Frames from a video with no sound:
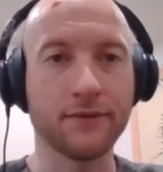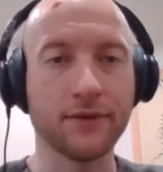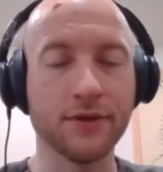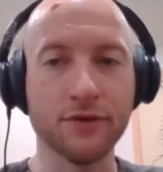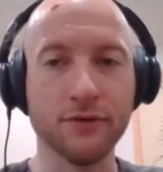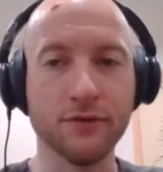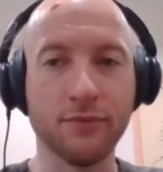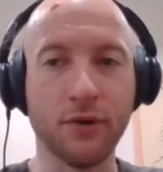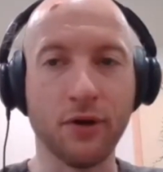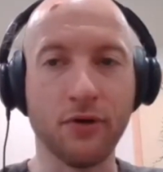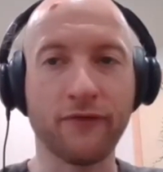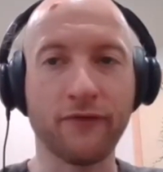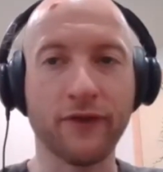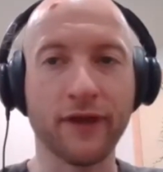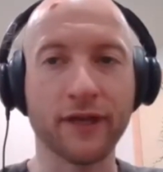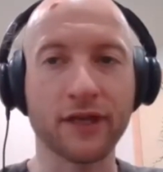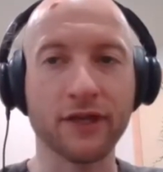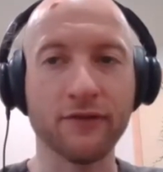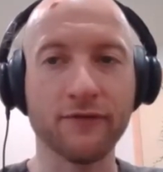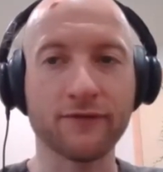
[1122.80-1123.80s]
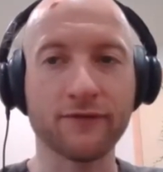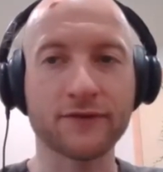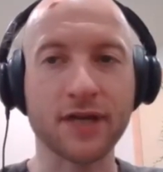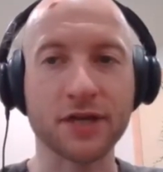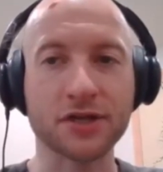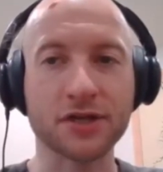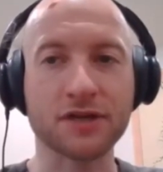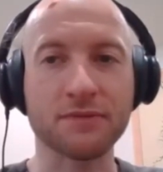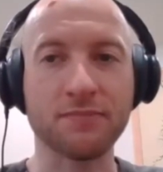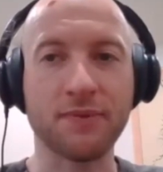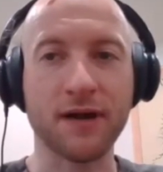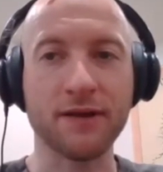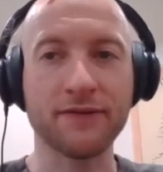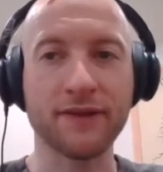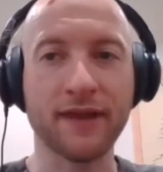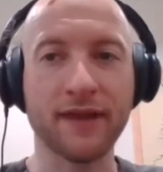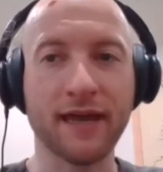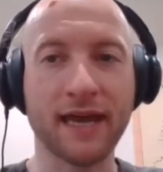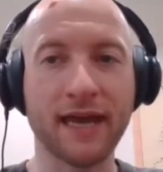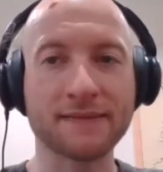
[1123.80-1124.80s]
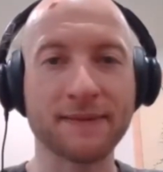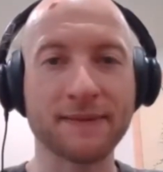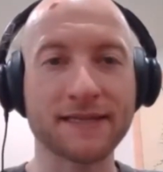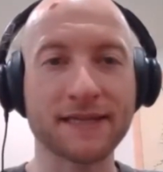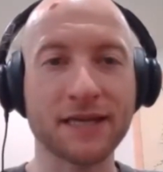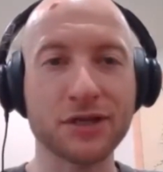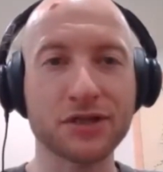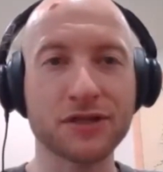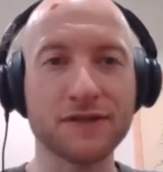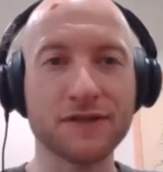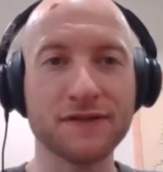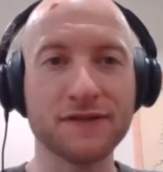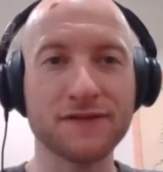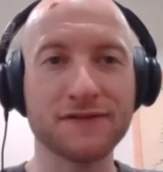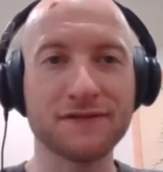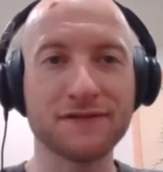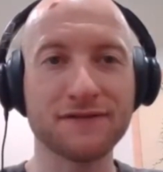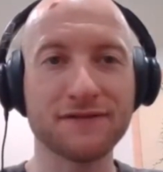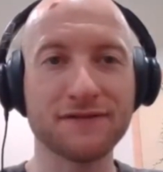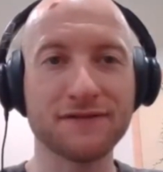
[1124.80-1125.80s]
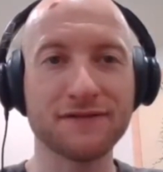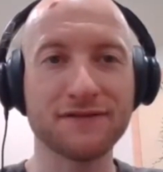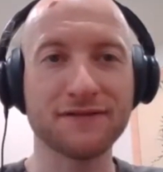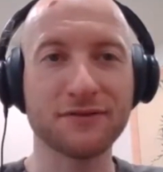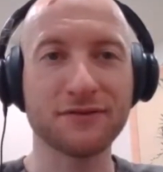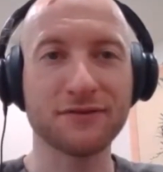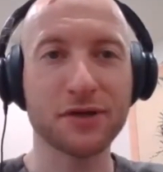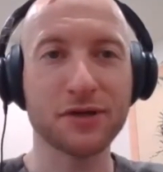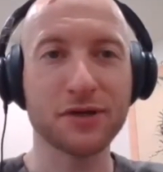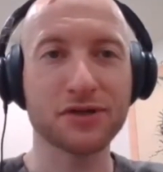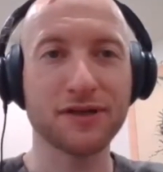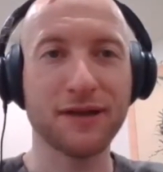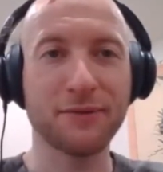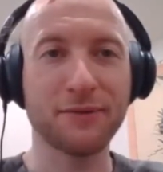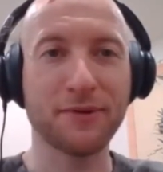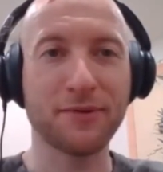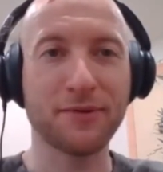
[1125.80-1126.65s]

Do you both feel like you've touched upon the expectations question